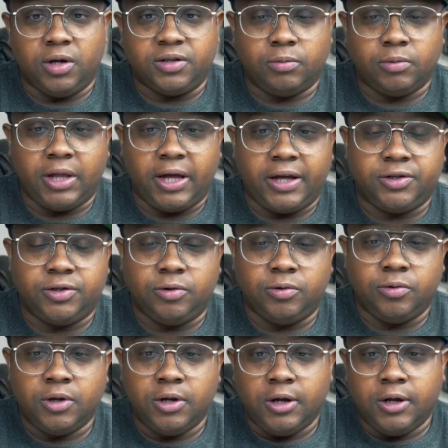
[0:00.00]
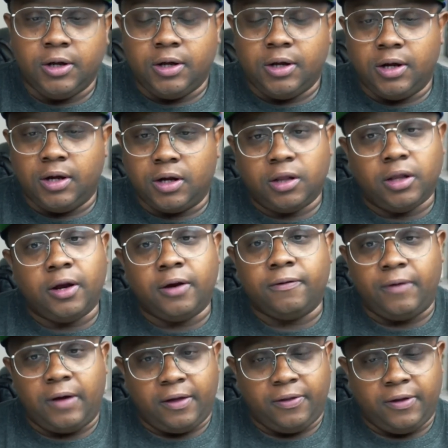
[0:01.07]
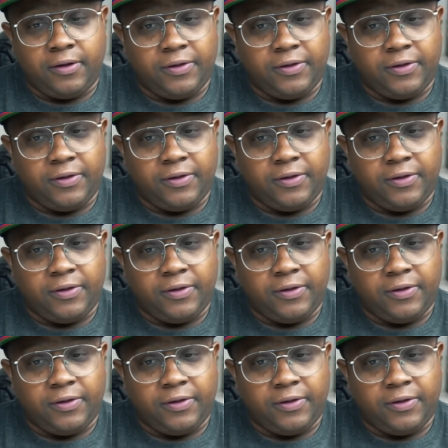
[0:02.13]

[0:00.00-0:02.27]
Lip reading: I'm glad you clarified that.